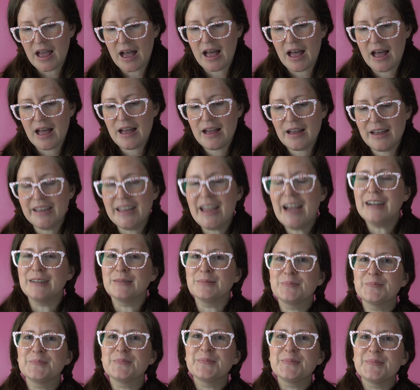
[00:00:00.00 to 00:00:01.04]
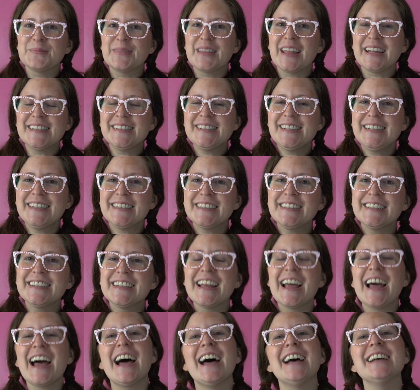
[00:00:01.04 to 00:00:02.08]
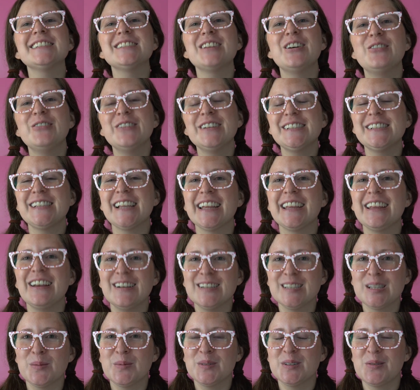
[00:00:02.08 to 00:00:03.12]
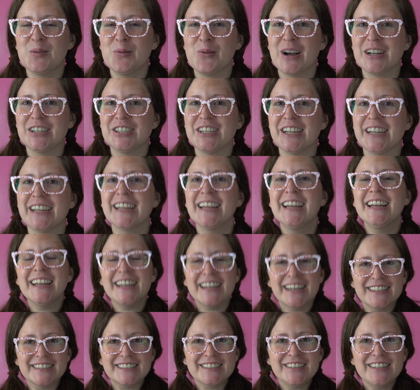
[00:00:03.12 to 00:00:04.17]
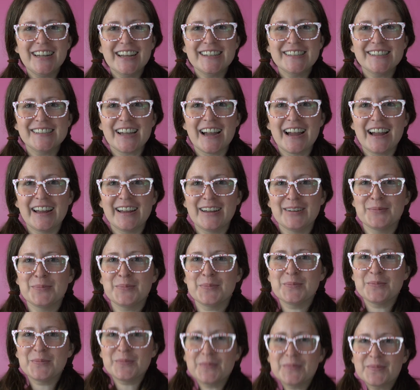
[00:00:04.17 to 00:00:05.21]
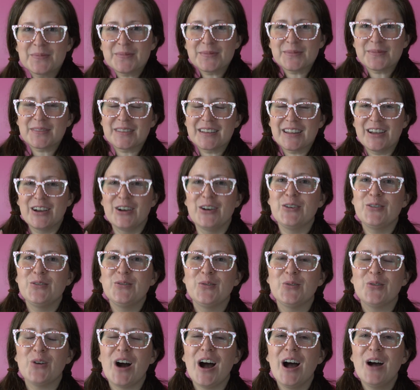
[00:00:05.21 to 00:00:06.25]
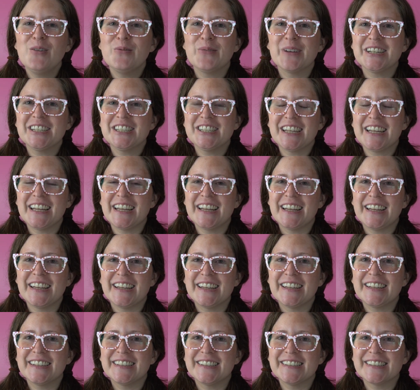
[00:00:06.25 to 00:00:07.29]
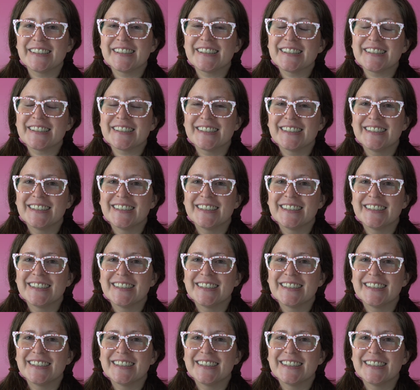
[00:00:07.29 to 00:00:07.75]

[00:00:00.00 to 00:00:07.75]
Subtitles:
Yeah, that's it. As always, thank you all so much for watching. Until next time, au revoir, witches.